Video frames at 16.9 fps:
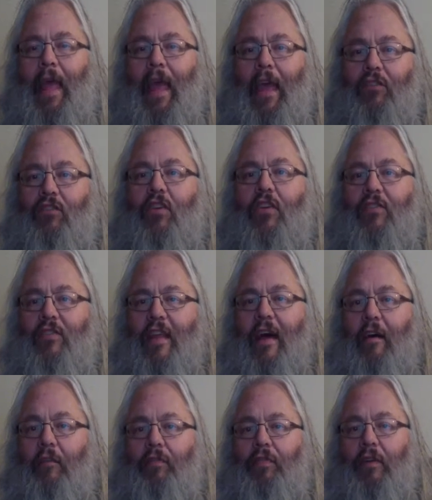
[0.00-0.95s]
It's good
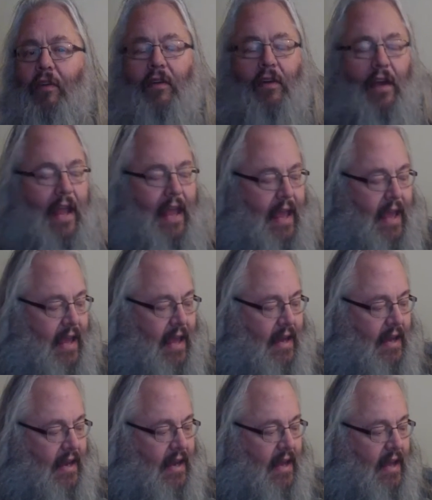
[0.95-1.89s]
stuff,
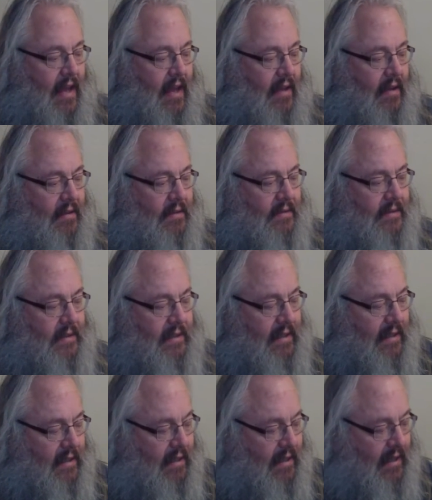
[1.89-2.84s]
and
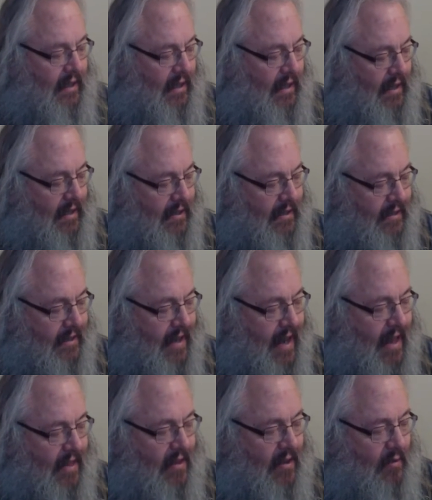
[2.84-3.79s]
there's
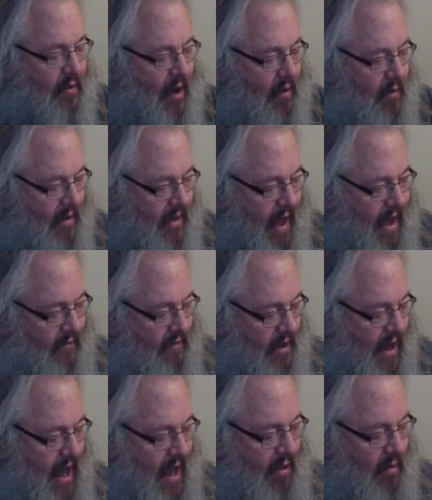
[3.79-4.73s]
nothing wrong with
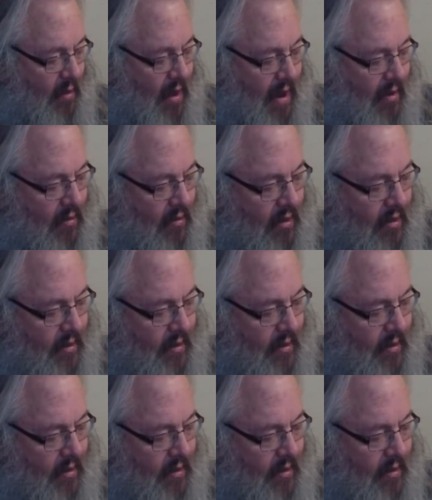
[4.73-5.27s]
having that around.